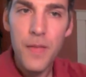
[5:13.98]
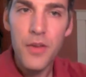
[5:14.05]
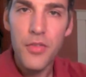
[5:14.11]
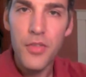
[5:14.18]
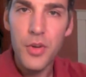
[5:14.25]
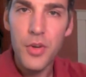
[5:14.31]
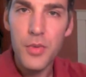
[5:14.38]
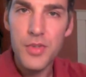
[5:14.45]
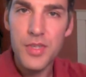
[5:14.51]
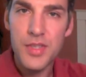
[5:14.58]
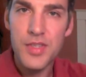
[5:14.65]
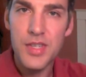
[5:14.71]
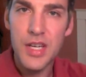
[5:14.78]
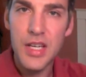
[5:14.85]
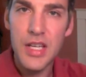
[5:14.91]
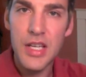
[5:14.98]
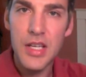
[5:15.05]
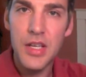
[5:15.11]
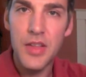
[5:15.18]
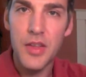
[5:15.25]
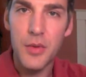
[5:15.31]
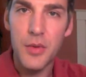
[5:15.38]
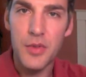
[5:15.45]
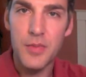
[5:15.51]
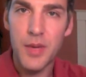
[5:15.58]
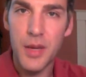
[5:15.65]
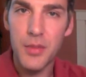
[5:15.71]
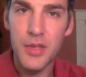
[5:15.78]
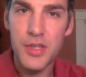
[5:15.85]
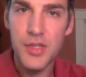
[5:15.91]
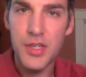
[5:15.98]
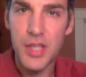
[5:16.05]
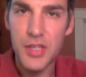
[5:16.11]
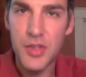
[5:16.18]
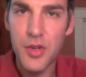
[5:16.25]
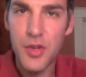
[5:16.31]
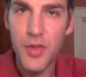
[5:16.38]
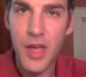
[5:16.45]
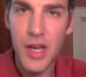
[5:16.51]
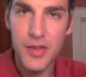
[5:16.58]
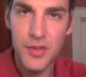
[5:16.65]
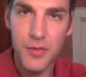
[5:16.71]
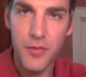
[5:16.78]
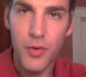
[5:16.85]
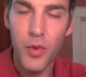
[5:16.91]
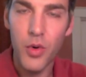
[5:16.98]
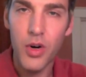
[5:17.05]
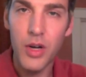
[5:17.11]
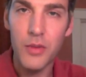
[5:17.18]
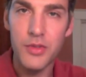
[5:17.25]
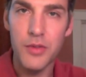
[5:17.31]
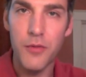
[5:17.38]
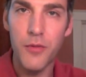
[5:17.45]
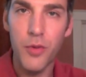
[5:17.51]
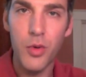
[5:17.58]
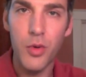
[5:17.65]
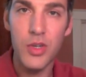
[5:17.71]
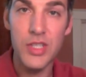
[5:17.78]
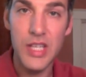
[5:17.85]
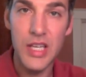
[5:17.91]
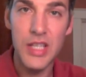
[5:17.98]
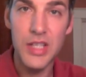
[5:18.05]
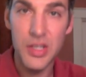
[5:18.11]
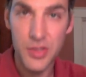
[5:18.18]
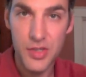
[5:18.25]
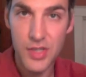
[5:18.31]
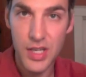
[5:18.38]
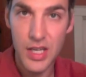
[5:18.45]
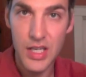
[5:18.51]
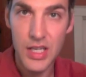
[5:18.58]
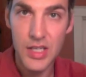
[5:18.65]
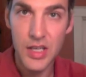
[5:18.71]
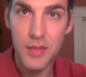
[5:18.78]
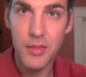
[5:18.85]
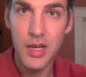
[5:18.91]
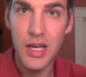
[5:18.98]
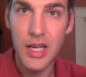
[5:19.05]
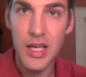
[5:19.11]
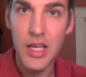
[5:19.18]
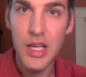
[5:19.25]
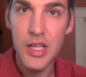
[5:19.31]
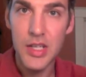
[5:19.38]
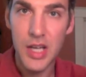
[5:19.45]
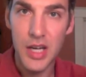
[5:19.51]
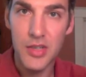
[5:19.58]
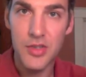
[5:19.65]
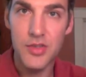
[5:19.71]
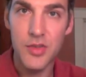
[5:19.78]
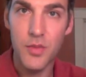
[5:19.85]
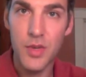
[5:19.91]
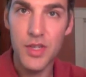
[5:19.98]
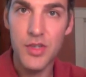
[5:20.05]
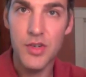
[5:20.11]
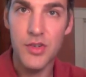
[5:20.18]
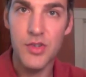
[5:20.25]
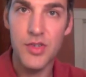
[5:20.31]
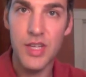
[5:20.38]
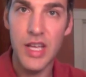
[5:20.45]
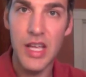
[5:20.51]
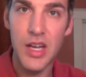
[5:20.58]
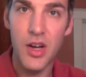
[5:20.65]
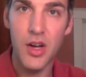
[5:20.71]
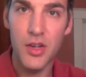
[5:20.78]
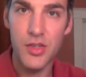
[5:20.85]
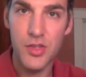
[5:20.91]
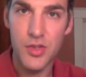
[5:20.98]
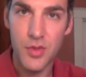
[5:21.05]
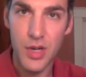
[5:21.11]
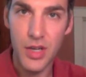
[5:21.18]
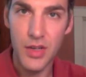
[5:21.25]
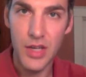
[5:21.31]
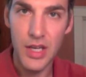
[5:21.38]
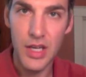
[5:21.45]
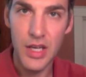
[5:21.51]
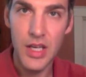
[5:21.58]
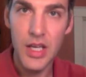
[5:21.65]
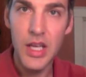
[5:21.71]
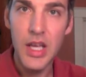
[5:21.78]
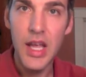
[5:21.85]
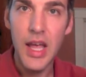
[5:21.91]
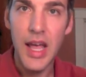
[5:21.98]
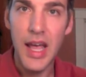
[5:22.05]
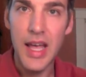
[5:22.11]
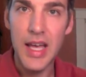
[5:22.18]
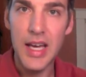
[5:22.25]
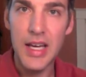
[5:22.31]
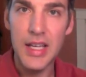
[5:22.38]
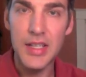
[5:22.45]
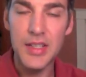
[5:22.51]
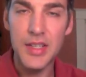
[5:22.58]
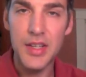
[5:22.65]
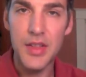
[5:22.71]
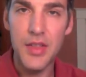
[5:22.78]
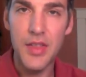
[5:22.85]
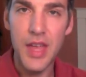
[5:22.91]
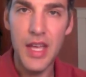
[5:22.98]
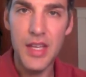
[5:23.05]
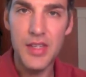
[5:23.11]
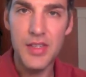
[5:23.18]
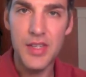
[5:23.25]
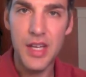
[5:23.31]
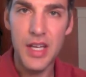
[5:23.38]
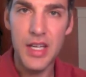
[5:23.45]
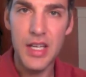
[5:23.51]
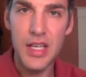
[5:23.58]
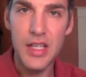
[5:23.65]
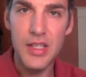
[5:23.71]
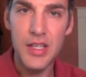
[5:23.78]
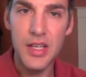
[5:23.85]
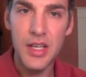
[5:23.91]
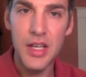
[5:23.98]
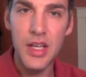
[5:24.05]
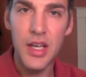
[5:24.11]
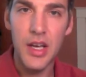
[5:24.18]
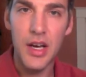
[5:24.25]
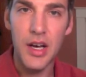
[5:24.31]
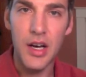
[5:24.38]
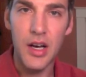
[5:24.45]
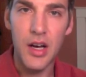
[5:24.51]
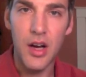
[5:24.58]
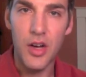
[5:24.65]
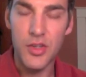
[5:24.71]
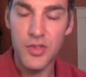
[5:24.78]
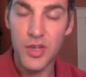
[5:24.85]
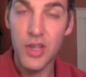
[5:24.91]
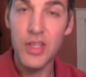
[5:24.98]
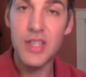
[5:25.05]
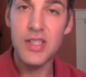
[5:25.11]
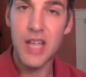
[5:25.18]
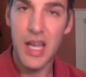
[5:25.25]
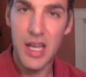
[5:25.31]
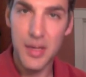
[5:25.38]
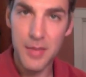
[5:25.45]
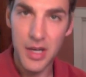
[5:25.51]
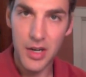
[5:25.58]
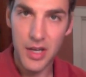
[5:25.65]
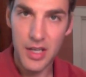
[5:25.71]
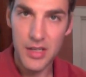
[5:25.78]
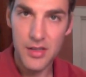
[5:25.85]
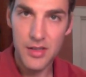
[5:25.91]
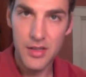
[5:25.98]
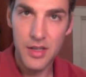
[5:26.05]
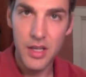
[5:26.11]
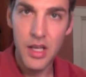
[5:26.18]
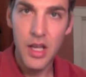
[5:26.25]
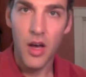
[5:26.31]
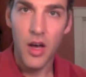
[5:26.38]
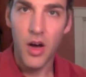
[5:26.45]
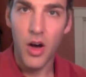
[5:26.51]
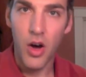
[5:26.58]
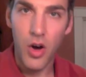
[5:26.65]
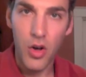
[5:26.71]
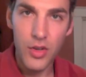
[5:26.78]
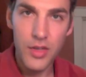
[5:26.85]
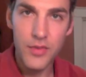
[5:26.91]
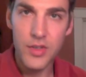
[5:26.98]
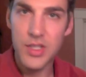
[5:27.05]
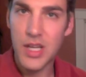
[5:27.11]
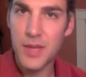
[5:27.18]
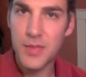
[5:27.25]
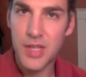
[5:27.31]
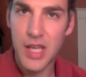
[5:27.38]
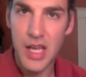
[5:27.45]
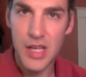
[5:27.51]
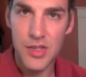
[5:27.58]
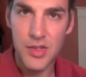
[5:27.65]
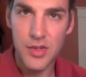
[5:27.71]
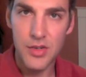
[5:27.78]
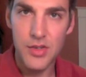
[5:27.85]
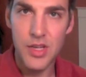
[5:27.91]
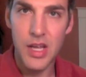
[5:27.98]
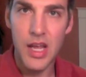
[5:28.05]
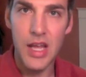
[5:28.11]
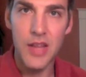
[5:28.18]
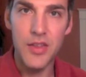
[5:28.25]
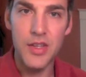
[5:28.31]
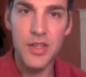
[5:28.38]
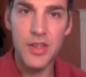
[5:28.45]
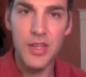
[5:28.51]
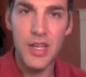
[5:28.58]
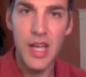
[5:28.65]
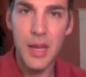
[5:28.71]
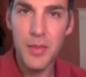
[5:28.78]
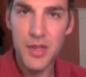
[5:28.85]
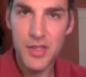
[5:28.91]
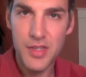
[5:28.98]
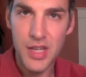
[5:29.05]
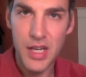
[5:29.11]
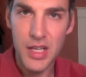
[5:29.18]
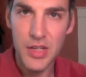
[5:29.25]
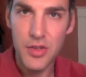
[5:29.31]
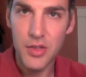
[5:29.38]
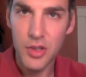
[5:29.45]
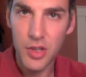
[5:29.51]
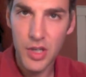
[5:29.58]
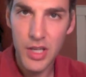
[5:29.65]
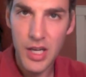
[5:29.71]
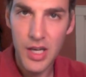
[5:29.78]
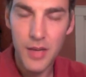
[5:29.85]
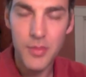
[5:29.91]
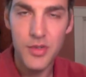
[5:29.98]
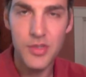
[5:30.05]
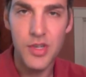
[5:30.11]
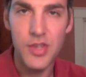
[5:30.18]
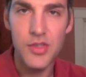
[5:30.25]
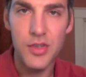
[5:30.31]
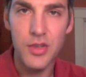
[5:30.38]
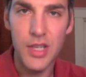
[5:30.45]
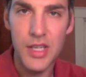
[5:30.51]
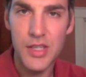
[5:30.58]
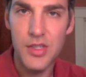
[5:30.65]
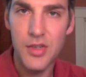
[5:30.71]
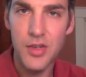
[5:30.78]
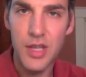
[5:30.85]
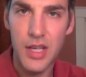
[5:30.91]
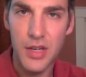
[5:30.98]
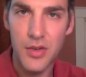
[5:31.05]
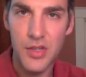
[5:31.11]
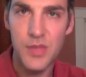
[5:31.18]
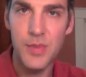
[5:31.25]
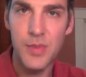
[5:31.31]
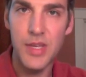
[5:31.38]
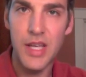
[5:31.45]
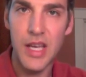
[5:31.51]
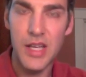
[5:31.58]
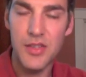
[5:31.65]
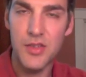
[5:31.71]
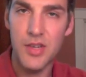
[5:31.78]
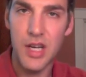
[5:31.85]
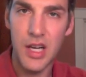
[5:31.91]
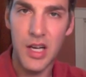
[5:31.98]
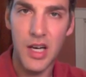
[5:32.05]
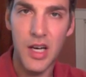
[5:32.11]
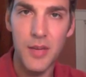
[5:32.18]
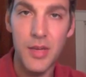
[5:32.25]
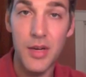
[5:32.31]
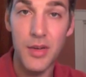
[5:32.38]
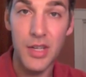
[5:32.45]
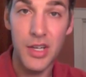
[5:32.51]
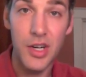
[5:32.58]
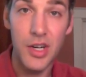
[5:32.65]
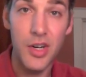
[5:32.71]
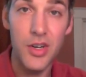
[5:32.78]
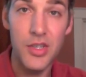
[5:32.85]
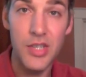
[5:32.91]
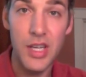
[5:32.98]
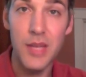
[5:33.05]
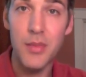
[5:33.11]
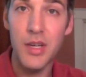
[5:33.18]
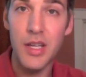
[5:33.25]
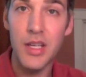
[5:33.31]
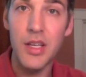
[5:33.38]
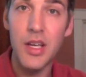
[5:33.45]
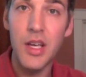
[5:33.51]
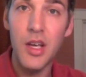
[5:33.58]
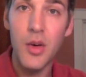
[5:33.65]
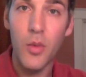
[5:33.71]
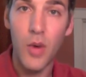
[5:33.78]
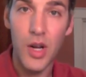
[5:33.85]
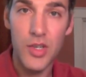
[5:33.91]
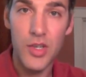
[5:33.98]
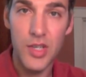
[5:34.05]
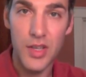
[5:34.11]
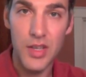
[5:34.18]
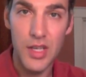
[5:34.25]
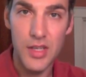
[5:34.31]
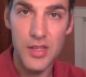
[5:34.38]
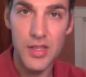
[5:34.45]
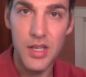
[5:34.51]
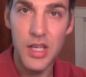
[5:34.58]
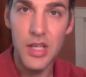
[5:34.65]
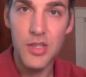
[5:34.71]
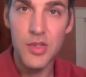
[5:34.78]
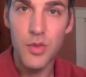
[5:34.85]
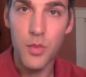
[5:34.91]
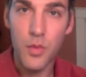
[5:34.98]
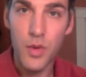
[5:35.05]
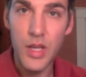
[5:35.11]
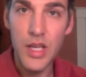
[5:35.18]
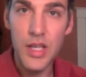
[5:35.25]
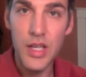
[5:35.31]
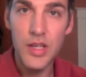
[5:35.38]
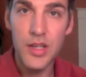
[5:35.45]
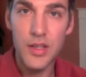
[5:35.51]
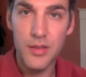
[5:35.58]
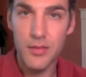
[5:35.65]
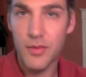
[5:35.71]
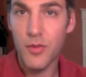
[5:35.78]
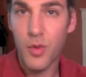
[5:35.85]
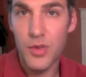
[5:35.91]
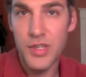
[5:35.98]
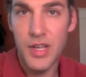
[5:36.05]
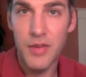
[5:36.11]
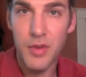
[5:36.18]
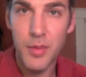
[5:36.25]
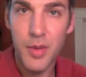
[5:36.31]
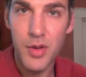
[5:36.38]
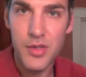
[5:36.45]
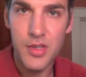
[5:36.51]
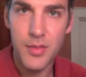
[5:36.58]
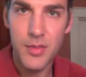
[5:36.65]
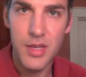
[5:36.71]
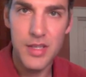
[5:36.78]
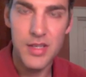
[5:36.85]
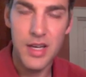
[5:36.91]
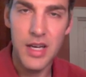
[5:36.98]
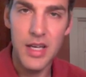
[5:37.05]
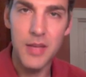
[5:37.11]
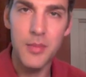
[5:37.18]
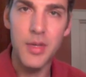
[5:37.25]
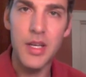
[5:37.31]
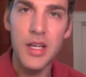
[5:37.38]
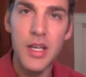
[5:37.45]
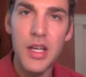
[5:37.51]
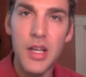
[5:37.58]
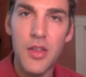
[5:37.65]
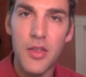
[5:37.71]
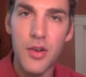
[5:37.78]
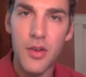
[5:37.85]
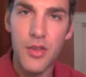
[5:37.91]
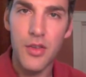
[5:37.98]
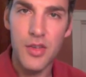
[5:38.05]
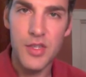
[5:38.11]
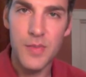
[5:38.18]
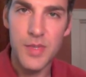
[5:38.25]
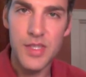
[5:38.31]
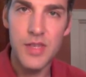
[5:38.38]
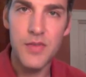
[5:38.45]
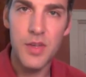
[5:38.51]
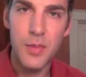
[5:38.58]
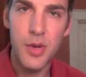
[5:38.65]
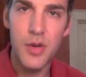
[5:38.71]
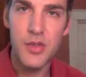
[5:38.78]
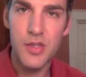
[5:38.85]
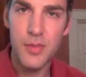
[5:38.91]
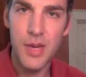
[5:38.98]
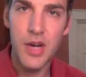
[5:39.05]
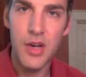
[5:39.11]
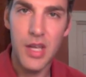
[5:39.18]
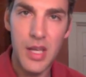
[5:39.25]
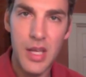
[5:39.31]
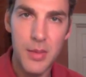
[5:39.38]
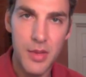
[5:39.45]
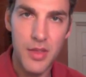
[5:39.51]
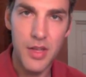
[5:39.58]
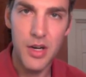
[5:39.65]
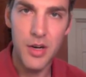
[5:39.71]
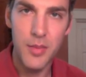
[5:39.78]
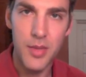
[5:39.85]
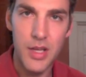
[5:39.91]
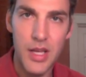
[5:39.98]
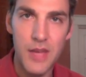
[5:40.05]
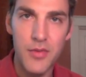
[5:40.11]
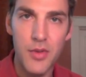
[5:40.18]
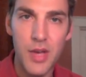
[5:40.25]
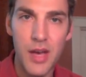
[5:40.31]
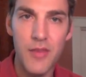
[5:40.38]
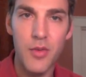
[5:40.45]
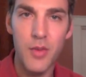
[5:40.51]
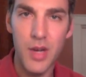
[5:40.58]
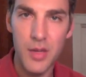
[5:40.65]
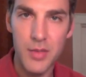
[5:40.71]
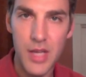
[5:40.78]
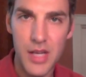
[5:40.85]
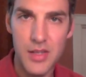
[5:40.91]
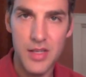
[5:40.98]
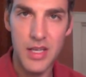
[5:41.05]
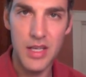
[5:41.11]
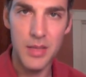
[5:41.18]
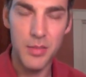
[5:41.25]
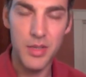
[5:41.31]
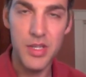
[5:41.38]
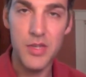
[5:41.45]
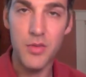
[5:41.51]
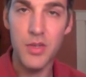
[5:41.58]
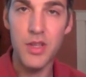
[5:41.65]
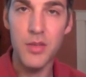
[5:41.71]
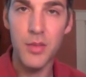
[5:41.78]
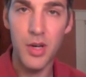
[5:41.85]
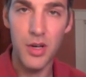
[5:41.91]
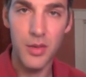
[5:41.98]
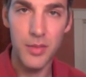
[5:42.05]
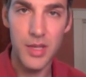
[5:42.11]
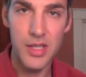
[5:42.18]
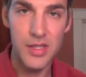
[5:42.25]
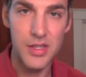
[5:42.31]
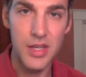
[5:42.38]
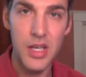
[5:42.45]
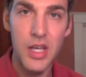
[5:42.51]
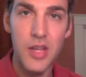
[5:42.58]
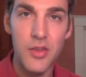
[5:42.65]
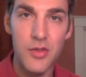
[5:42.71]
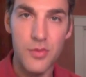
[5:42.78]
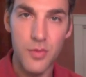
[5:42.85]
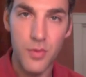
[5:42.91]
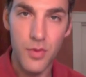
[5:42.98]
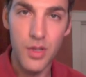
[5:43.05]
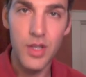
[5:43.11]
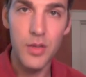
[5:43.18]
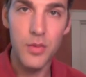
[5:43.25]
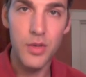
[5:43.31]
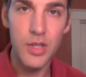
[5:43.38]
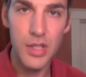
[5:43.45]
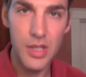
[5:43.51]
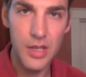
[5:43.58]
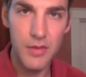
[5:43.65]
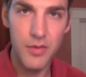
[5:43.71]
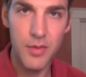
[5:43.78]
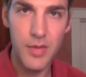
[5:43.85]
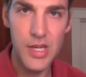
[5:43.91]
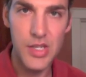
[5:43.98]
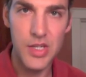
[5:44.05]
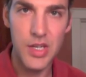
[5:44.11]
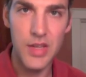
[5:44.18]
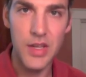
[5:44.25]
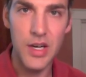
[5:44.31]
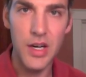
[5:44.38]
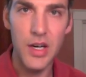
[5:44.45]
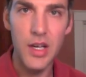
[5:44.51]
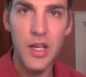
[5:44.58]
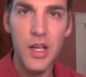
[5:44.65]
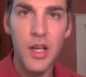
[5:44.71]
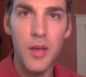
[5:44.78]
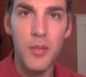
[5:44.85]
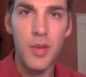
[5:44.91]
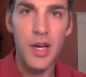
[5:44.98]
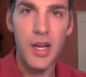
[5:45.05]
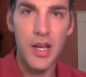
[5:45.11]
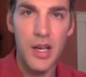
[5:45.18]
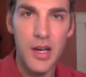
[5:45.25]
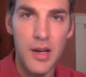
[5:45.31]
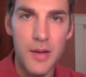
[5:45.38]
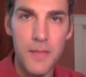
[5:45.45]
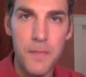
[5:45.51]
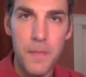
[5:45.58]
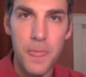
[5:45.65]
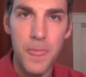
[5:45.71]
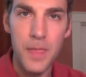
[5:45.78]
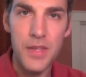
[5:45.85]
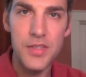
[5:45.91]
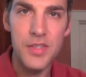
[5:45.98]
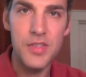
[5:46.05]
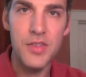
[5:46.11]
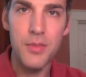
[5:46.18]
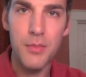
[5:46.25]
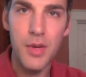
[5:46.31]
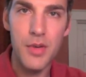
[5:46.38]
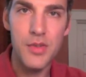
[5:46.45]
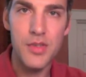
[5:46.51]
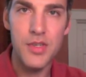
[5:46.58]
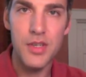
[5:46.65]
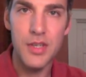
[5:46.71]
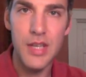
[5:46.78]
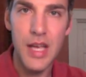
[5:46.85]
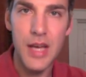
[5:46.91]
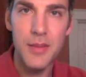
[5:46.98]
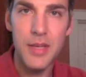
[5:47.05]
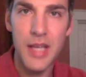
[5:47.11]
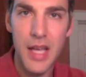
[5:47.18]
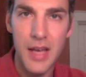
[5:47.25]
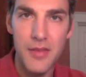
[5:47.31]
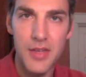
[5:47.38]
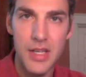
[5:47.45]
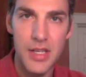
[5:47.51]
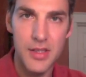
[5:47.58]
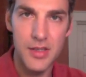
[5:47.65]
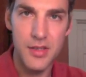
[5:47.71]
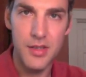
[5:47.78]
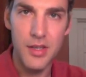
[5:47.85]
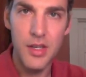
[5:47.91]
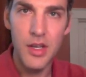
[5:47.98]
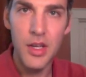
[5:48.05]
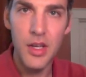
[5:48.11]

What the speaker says: There was a study that was published in 2004. It was a 14-year study done by doctors and researchers in Australia. And they studied Australians and Americans, all different types of cancers. And the name of the study, and you can look it up. There's also links to it at chrisbeatcancer.com. And I would encourage anybody watching this to read, of course, every post on my site. But the specific posts about chemotherapy, if you haven't read them yet, Cindy, please read them all because there's really, really good information in there. But this is the most damning evidence